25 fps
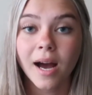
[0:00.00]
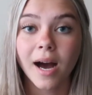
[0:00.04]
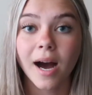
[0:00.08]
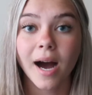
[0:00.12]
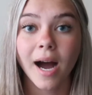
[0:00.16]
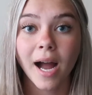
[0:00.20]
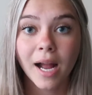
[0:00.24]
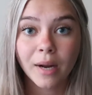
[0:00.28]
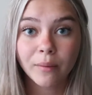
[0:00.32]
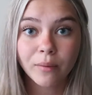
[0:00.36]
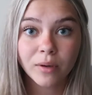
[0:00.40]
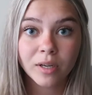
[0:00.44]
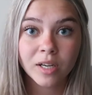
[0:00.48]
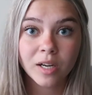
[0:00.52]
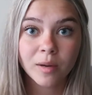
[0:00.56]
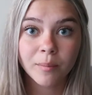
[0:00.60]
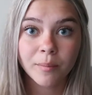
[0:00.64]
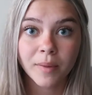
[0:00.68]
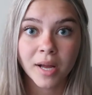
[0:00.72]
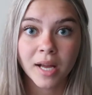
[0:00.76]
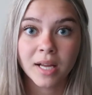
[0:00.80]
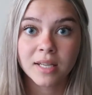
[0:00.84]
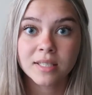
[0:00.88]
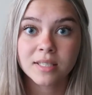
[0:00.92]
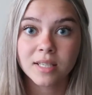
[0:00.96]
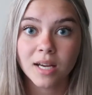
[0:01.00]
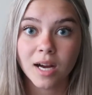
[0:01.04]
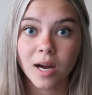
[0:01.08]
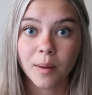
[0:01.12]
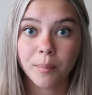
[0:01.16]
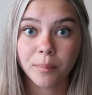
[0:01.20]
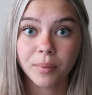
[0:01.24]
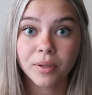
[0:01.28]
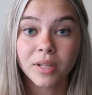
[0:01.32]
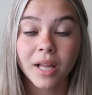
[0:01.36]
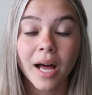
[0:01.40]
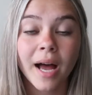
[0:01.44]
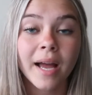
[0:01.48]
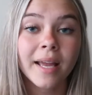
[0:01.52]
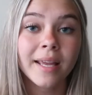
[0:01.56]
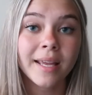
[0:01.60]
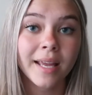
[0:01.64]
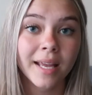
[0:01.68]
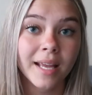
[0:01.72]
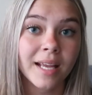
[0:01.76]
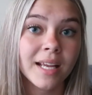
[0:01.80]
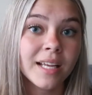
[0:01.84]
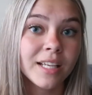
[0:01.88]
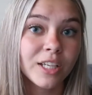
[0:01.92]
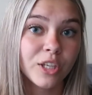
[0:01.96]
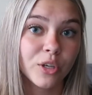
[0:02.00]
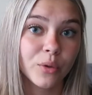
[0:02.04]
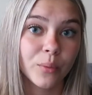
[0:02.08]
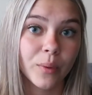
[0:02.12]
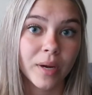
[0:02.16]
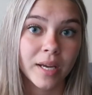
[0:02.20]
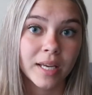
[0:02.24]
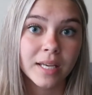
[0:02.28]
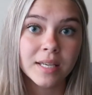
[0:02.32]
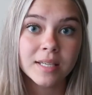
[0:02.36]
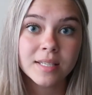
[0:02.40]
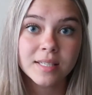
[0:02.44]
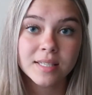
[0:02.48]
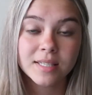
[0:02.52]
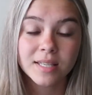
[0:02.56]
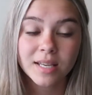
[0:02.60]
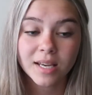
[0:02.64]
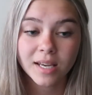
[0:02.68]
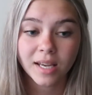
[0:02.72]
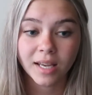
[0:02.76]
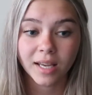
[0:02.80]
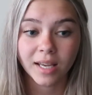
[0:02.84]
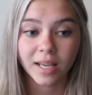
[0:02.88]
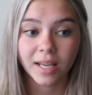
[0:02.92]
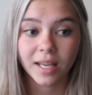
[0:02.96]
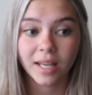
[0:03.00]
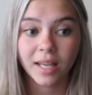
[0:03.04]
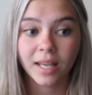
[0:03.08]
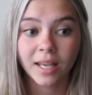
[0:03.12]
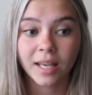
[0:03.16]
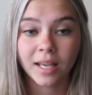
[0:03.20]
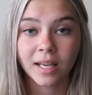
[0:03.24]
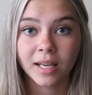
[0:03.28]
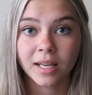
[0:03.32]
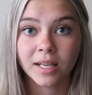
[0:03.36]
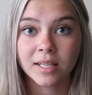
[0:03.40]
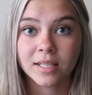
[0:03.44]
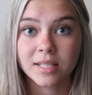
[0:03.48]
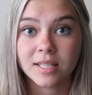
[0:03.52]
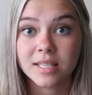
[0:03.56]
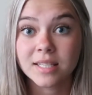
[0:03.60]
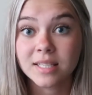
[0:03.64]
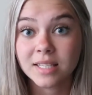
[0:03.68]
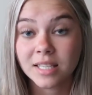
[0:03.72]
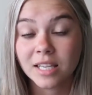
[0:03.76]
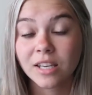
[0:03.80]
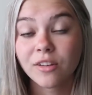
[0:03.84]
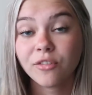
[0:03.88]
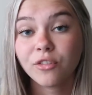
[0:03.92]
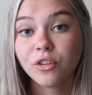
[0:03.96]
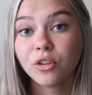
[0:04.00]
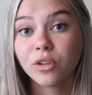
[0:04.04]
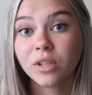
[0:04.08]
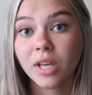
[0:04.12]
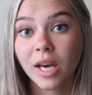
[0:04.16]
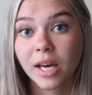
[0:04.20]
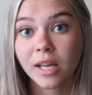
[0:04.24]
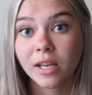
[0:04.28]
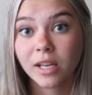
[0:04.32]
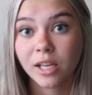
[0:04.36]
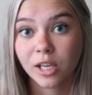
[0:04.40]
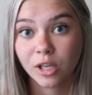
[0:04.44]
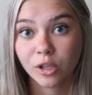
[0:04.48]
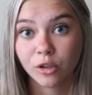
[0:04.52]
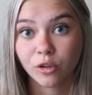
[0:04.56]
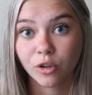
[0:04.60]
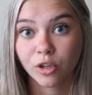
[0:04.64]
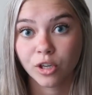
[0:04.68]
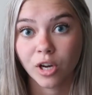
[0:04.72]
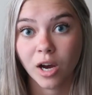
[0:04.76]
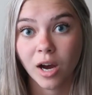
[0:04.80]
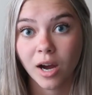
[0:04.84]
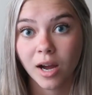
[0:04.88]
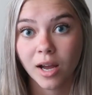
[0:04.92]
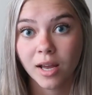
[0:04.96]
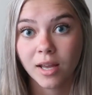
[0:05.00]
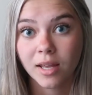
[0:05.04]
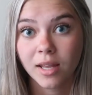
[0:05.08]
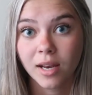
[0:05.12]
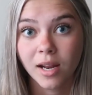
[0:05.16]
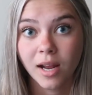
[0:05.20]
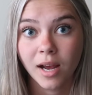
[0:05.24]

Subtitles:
I recommend apply anyways and see if you get in or not.